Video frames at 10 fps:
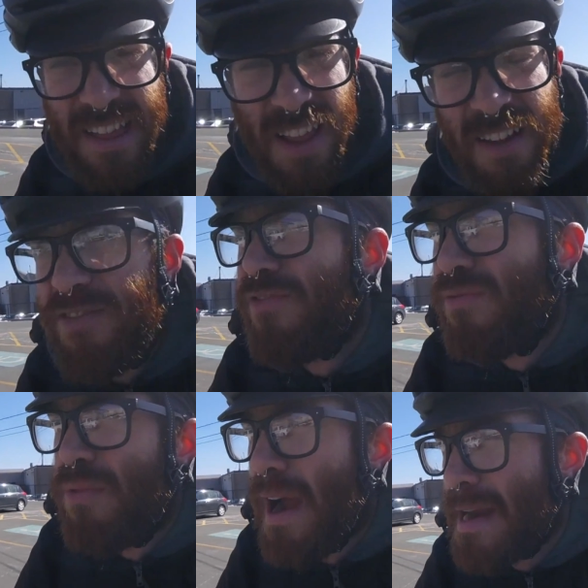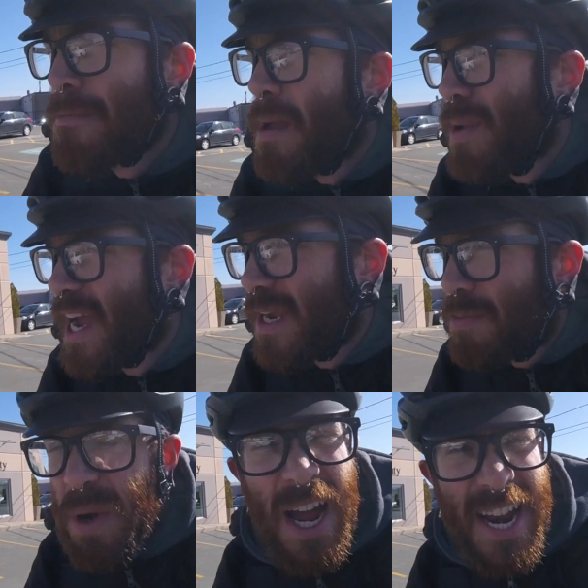I love riding my bike,
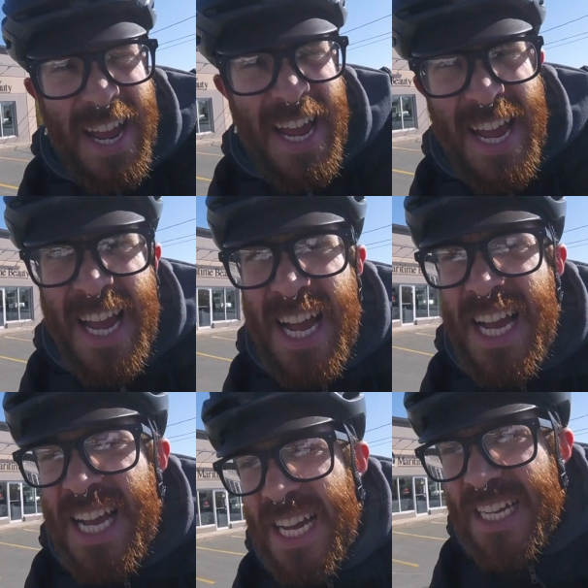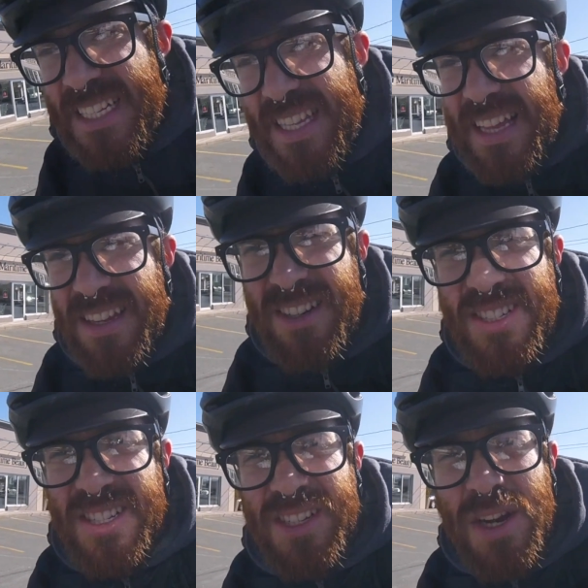but it's that
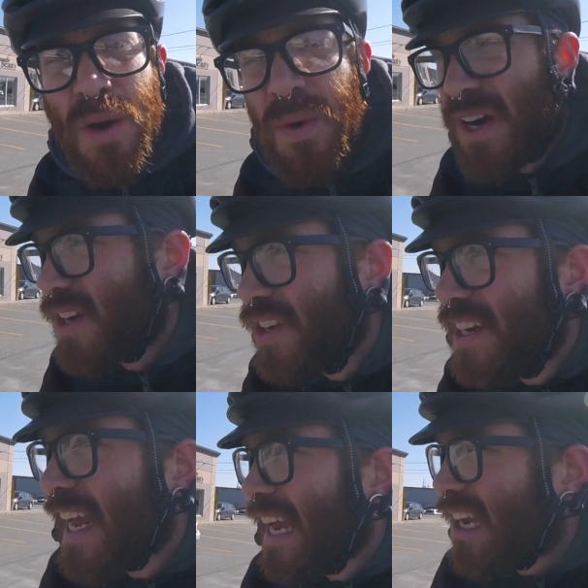there's just nowhere good to get